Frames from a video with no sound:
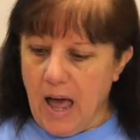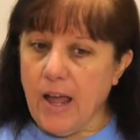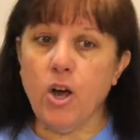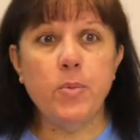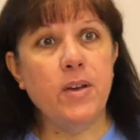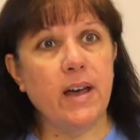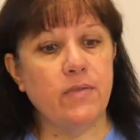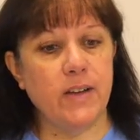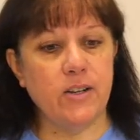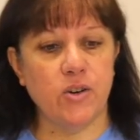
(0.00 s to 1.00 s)
I hope you have
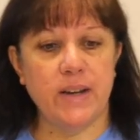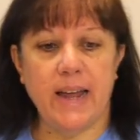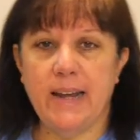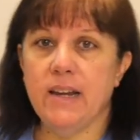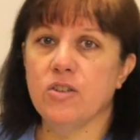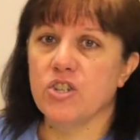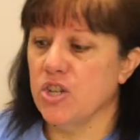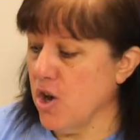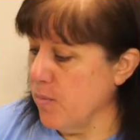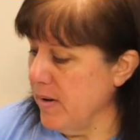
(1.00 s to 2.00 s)
fun creating your
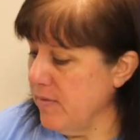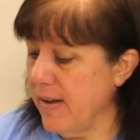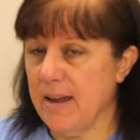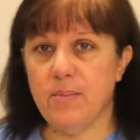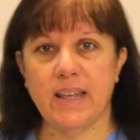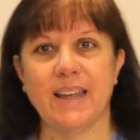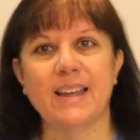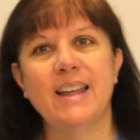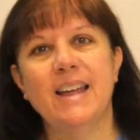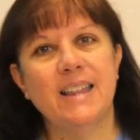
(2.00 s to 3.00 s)
snowman family.
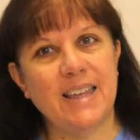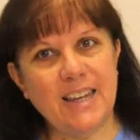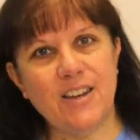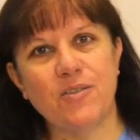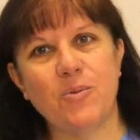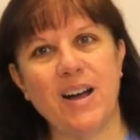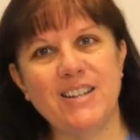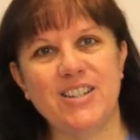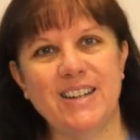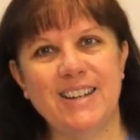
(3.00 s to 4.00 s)
Thank you for
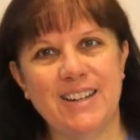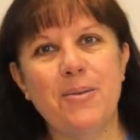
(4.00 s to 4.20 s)
watching.